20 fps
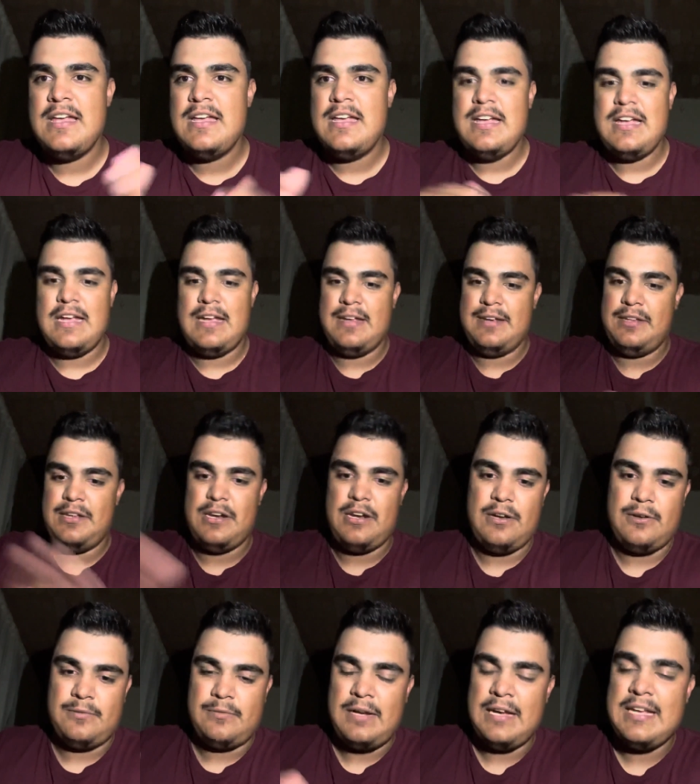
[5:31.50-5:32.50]
And, you
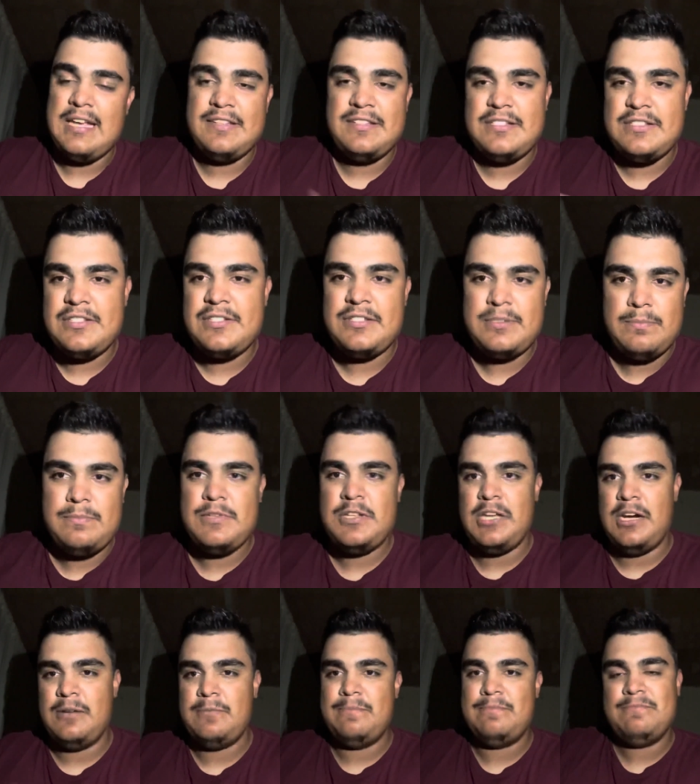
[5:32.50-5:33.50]
know, I guess it's, you
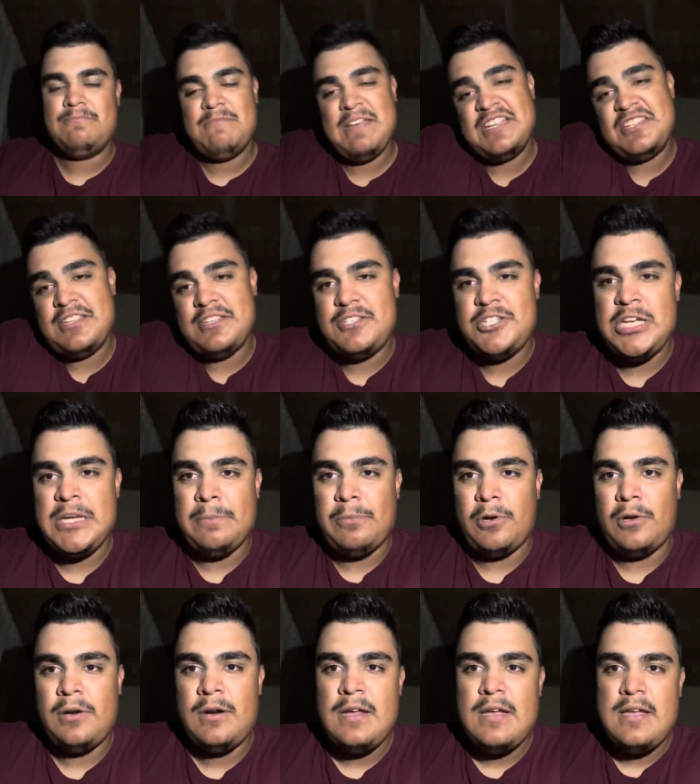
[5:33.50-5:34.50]
know, makes it
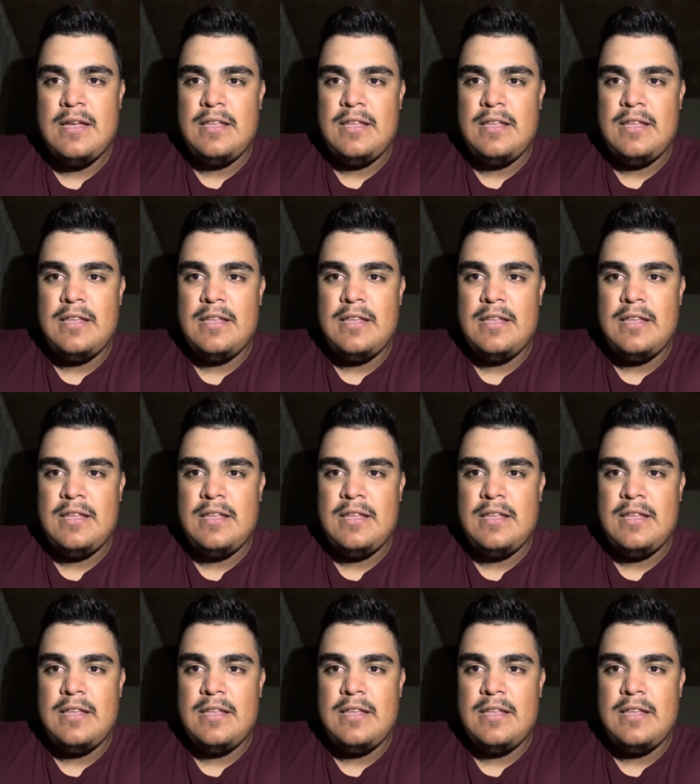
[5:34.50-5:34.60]
cheaper.